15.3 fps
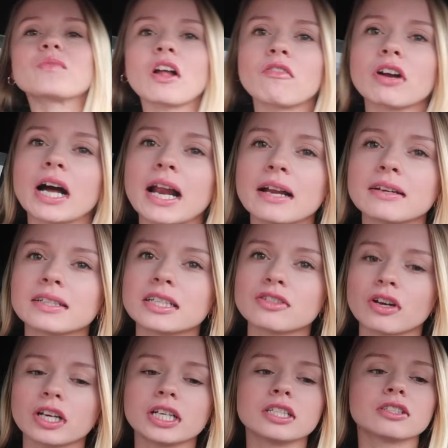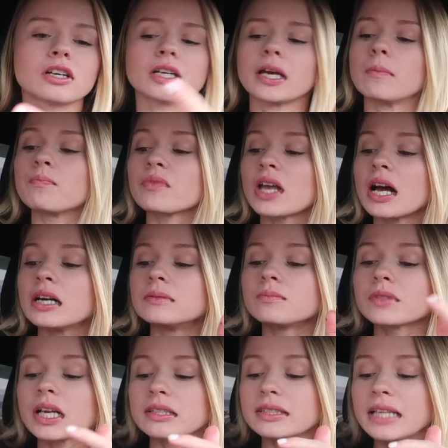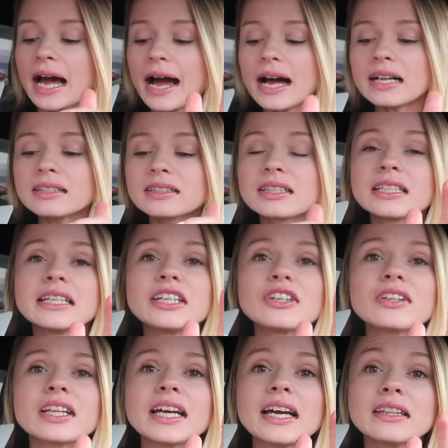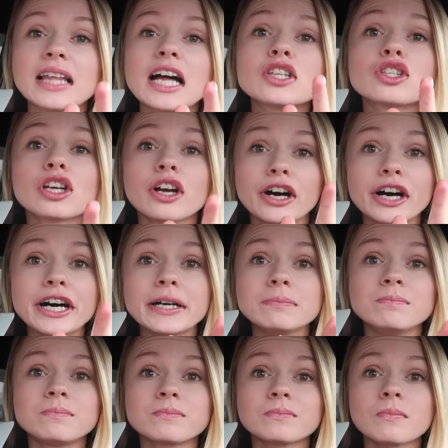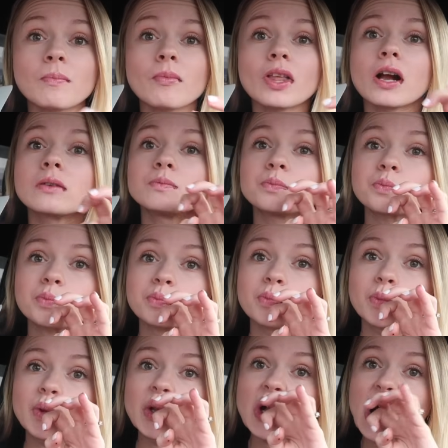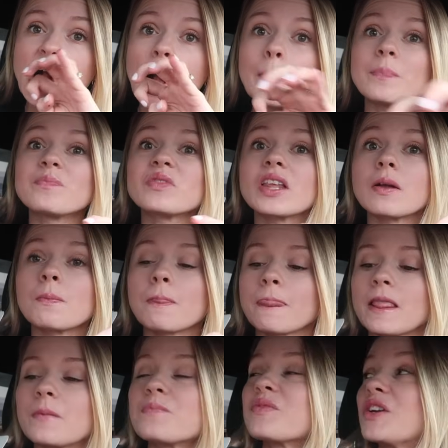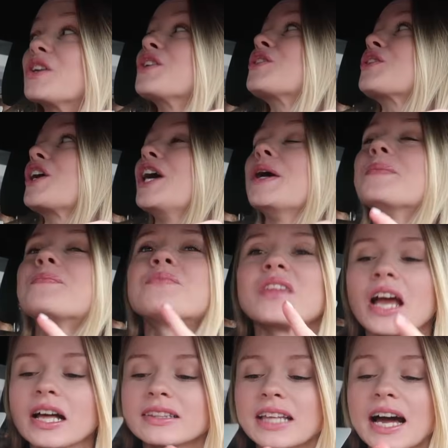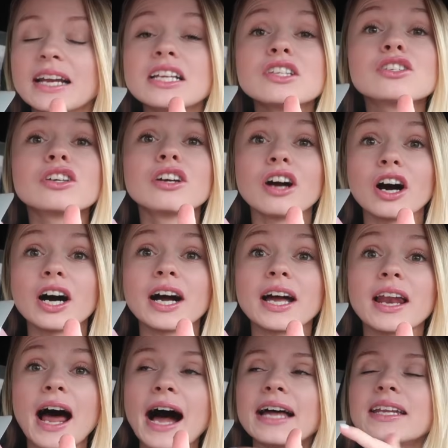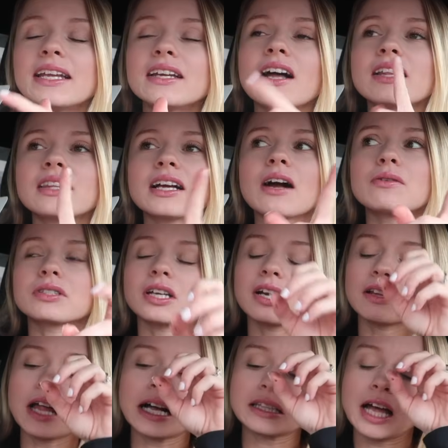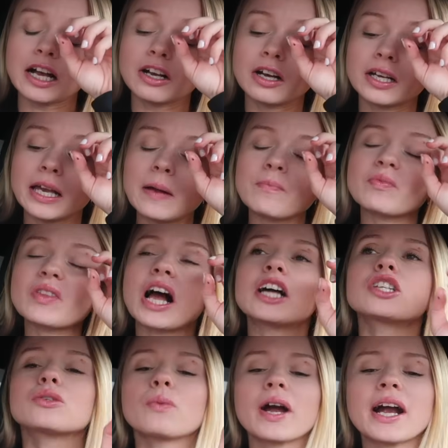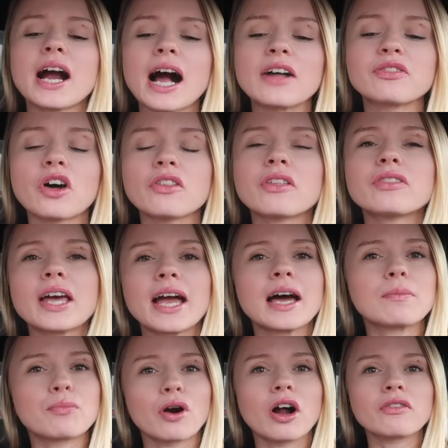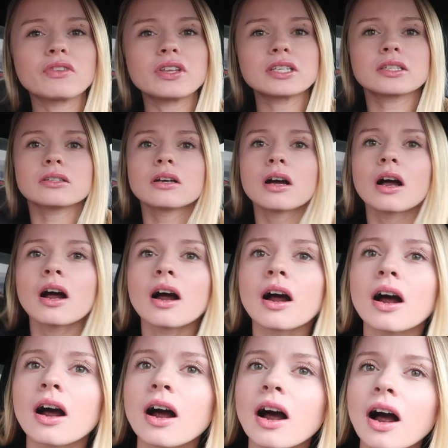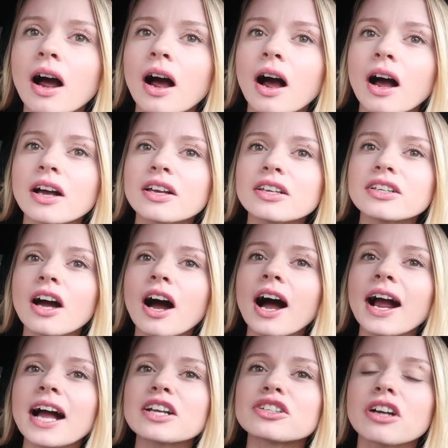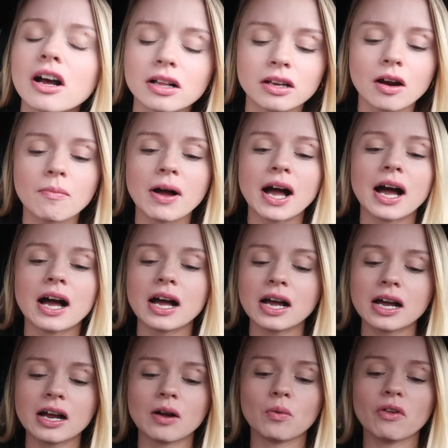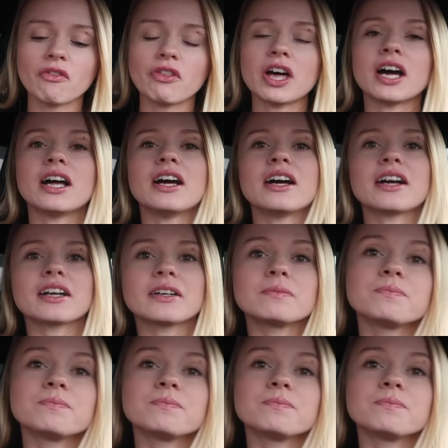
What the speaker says: I forgot how to get started with his cookie. That literally, that's good. It is good. That is good. I did not think I was going to like that cookie. I swear, I thought that they had brought this. Y'all, I got chocolate on my eye. What the heck?